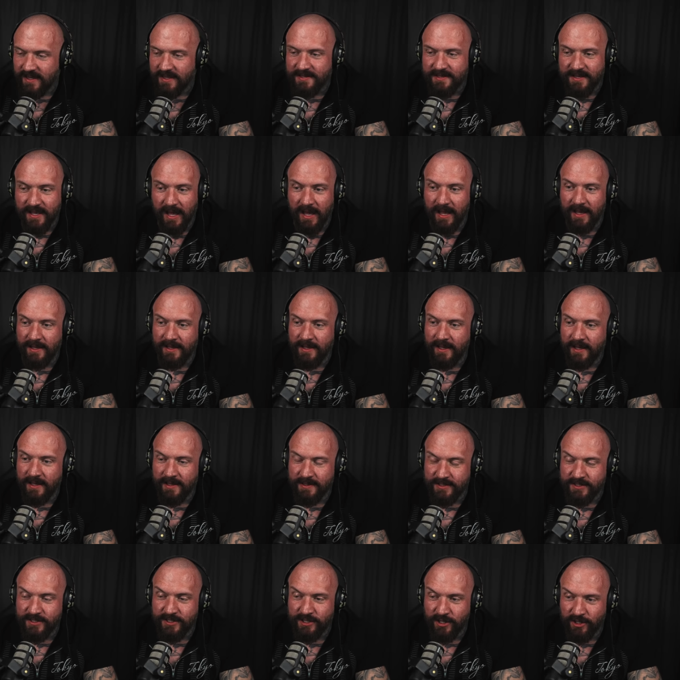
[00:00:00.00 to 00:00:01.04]
This guy
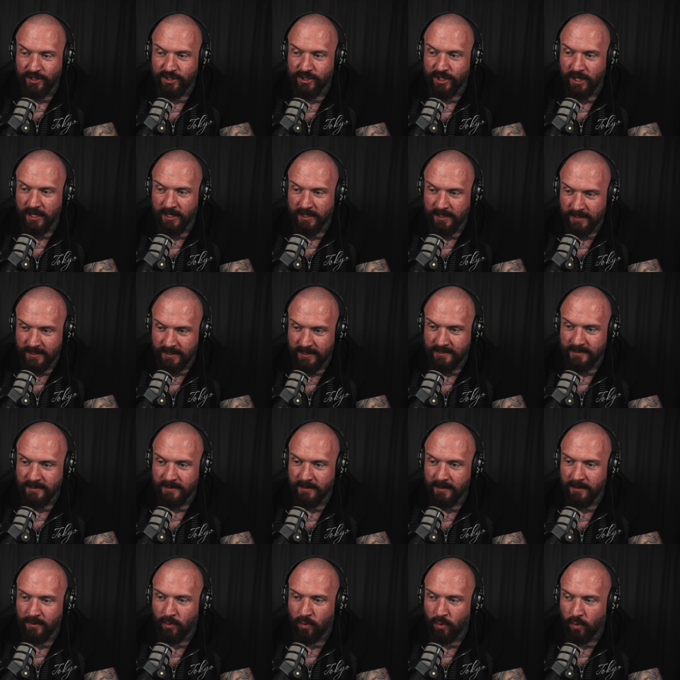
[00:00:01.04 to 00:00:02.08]
is such a
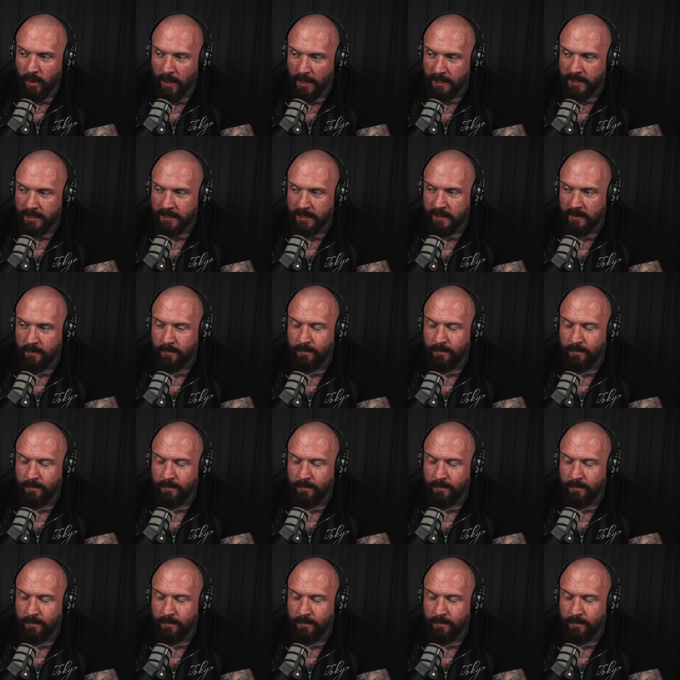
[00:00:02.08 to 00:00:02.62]
little whiny